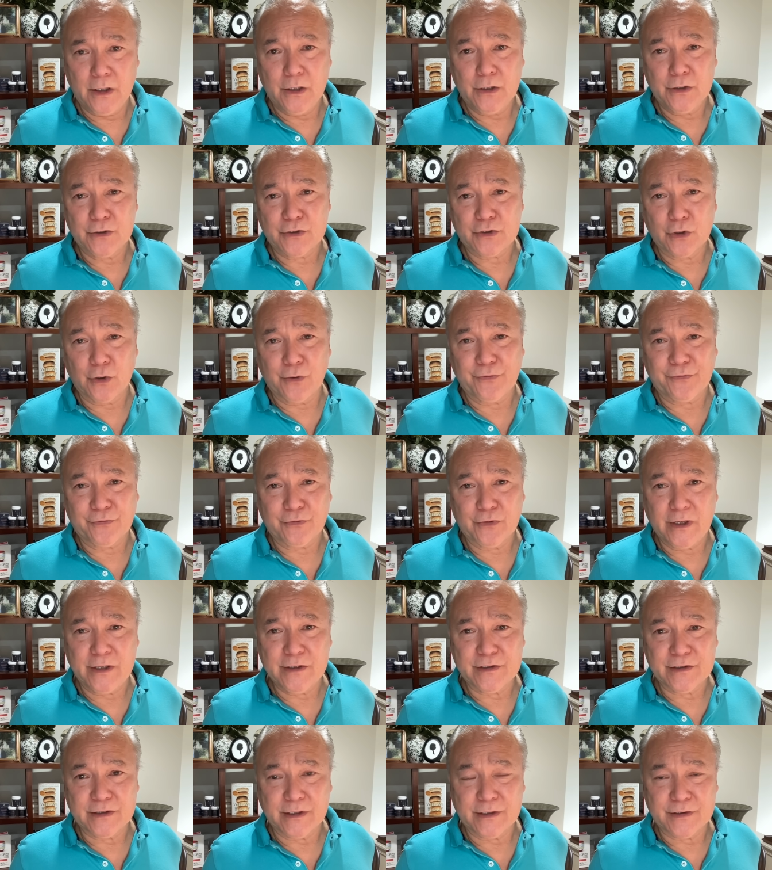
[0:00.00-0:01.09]
So for
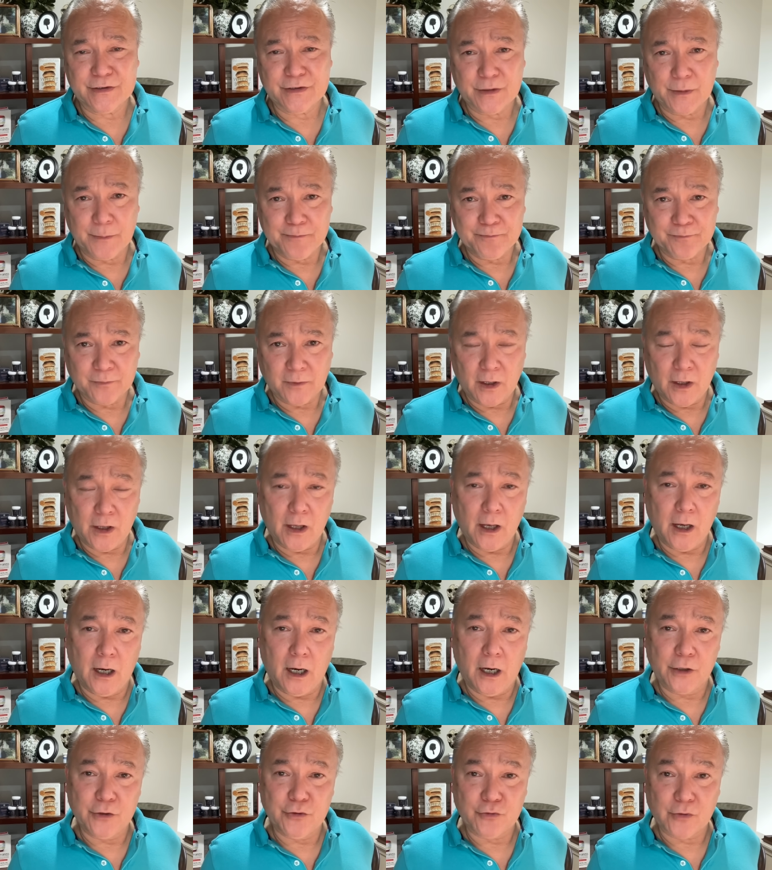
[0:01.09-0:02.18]
instance,
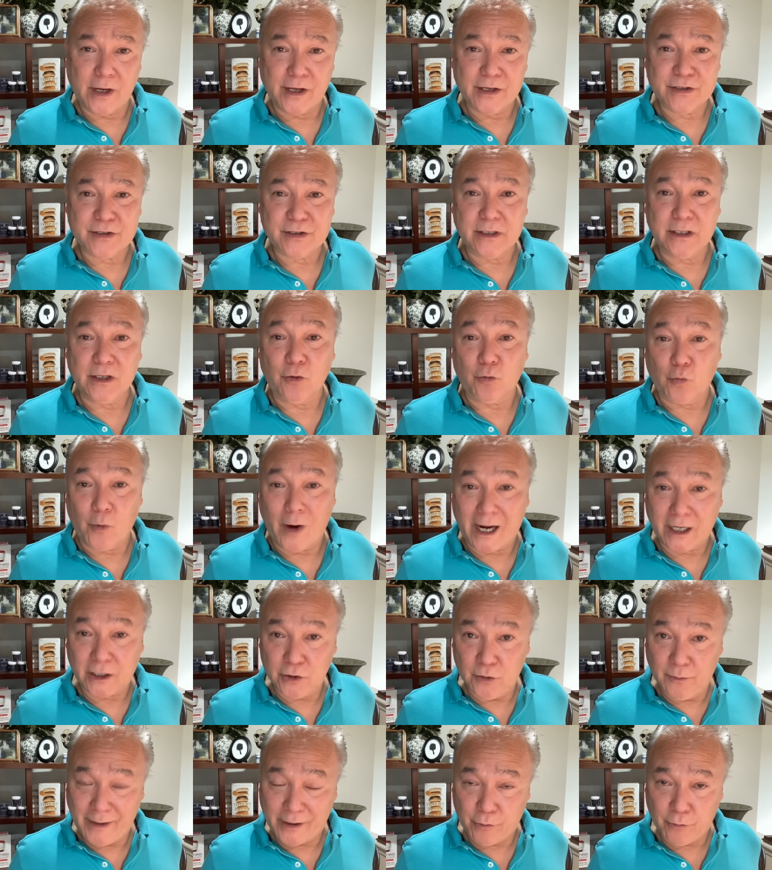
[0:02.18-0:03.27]
address the
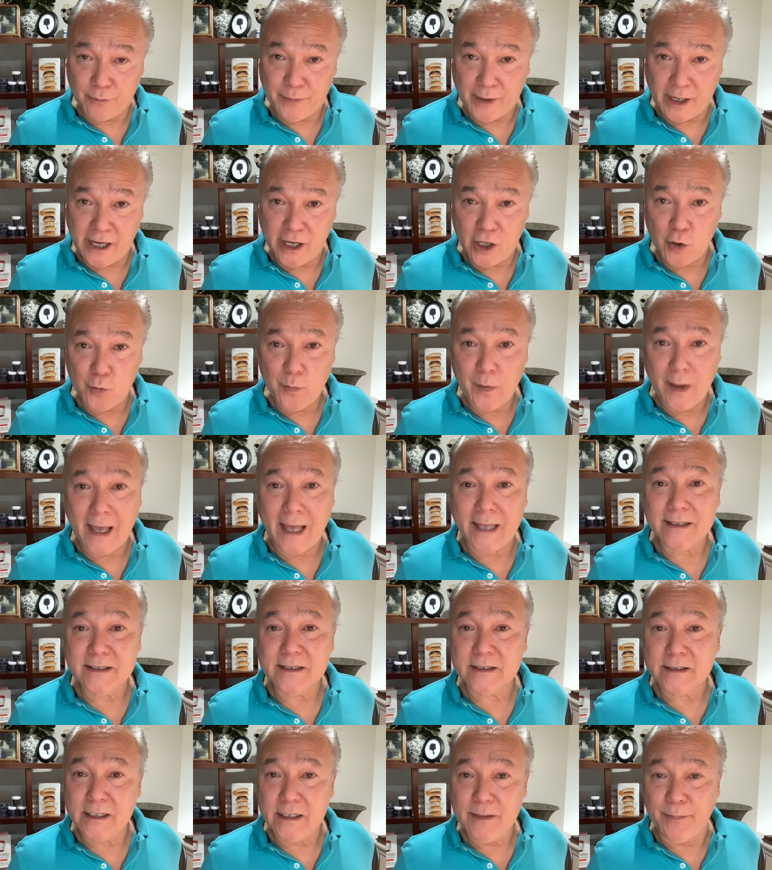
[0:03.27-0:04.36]
rectal microbiome and
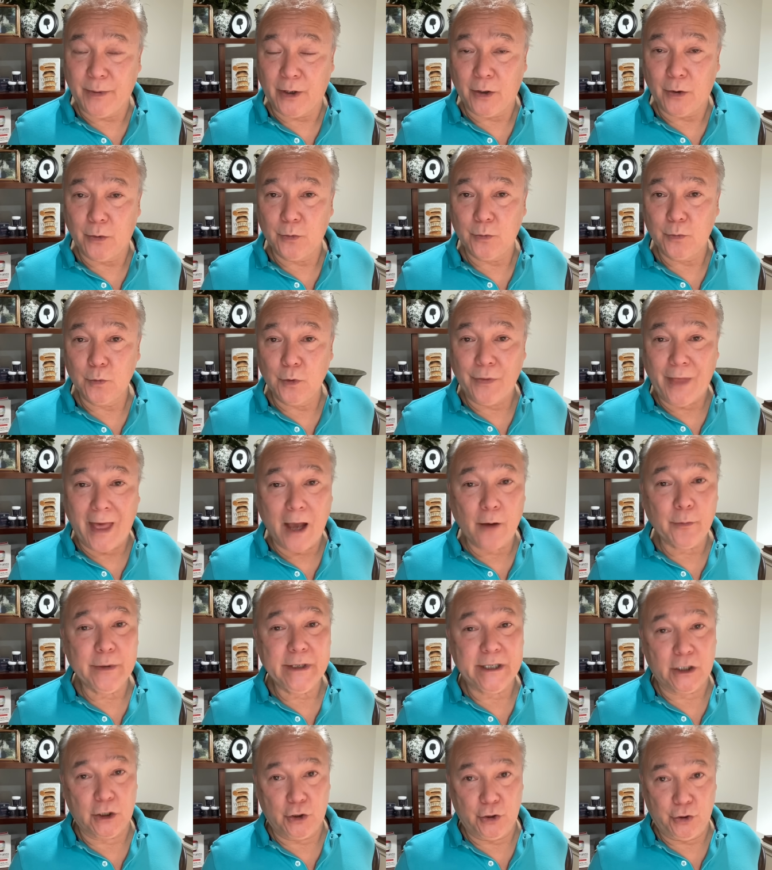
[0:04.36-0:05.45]
SIBO. Well, that we
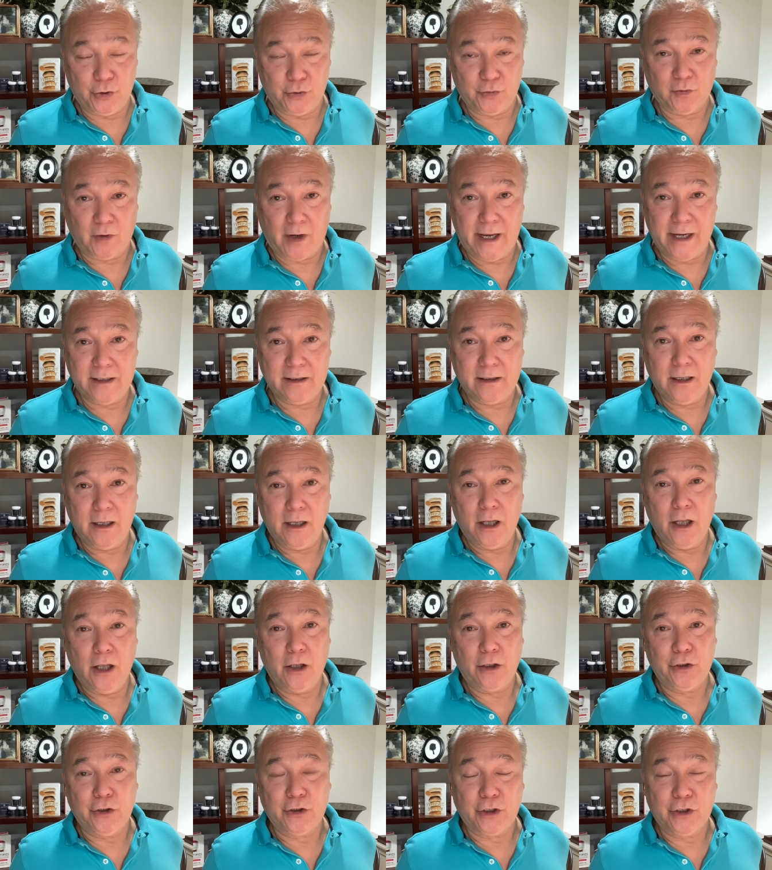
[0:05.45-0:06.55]
can do, right?
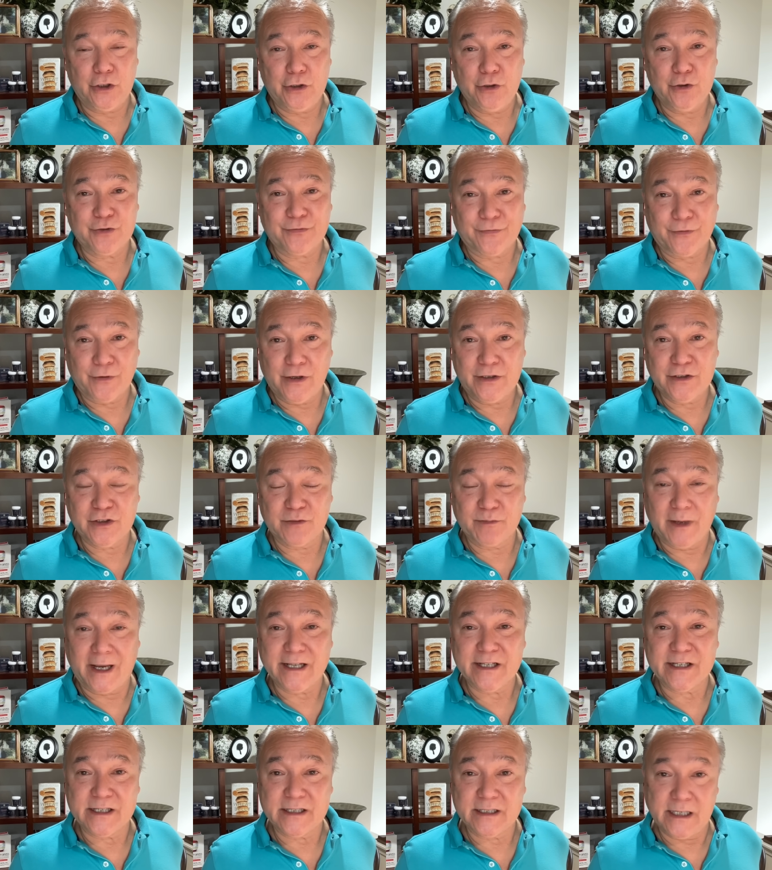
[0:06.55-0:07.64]
You can use, for instance, by
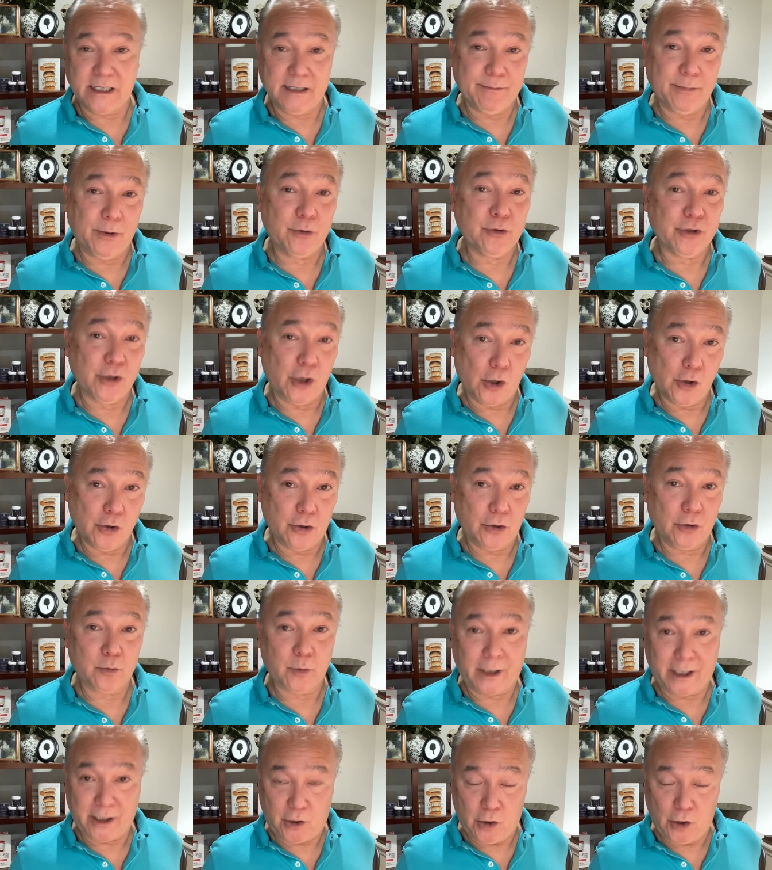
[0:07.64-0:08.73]
SIBO yogurt,
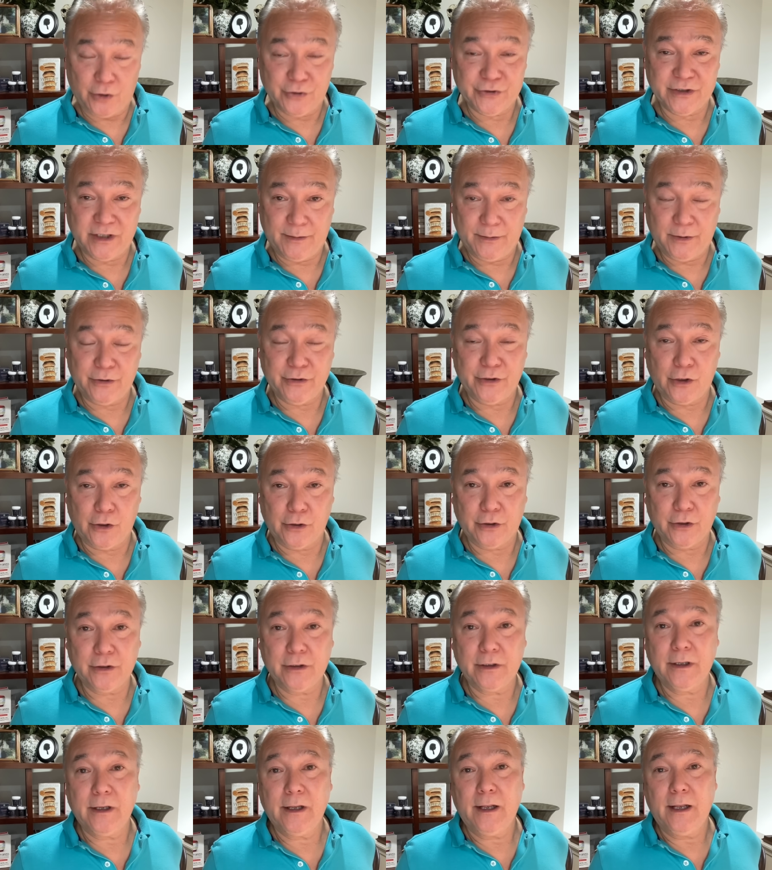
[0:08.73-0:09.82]
what I call SIBO yogurt,
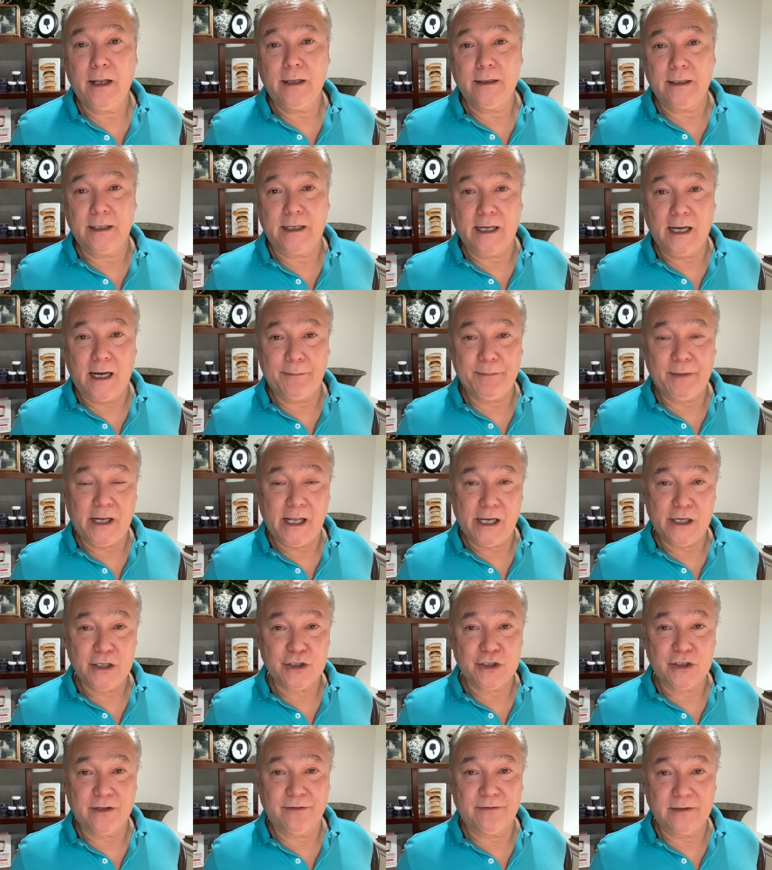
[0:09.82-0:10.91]
the
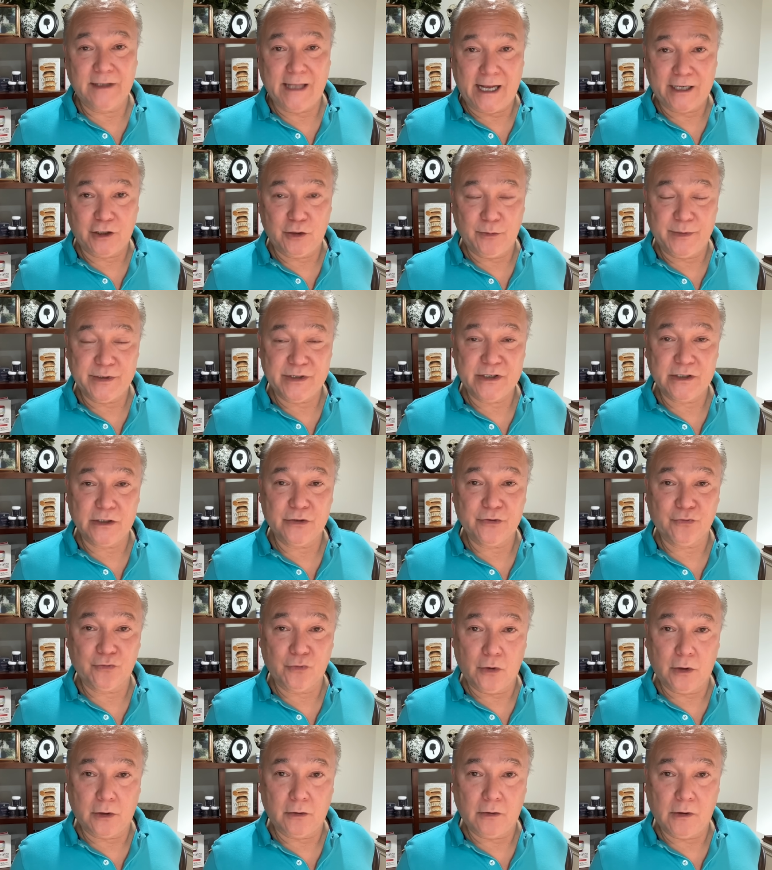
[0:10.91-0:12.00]
combination of lactobacillus
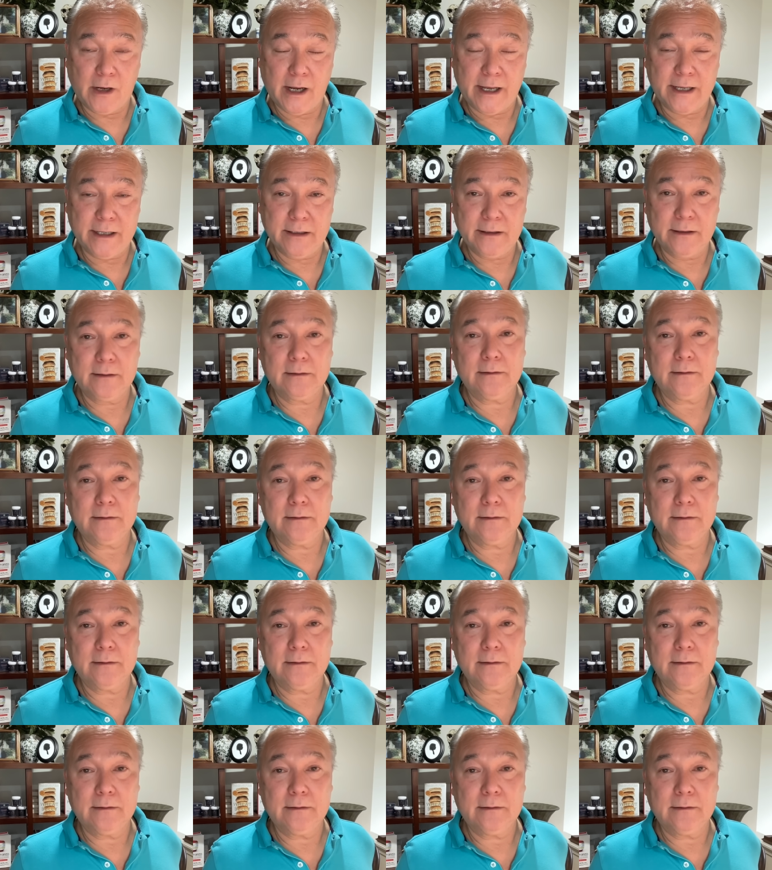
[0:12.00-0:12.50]
roteri,